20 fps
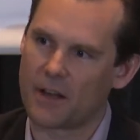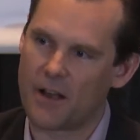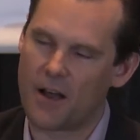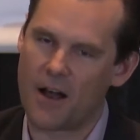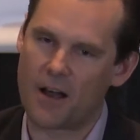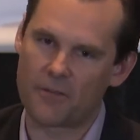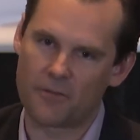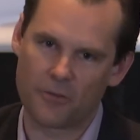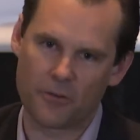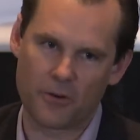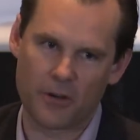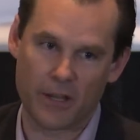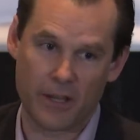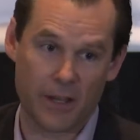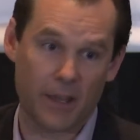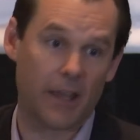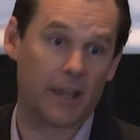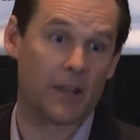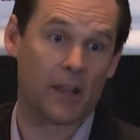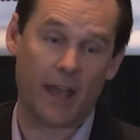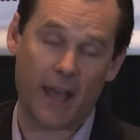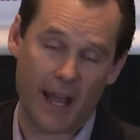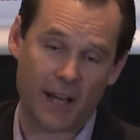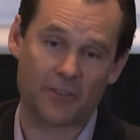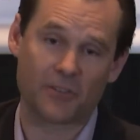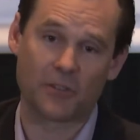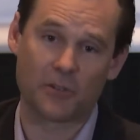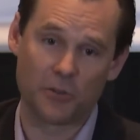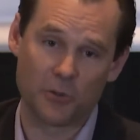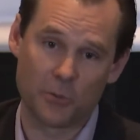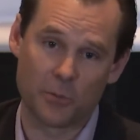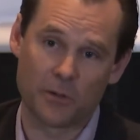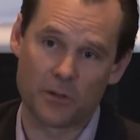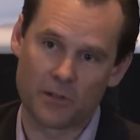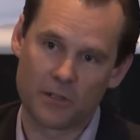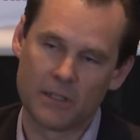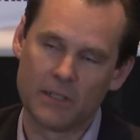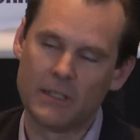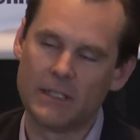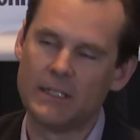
Convoy and actually Uber,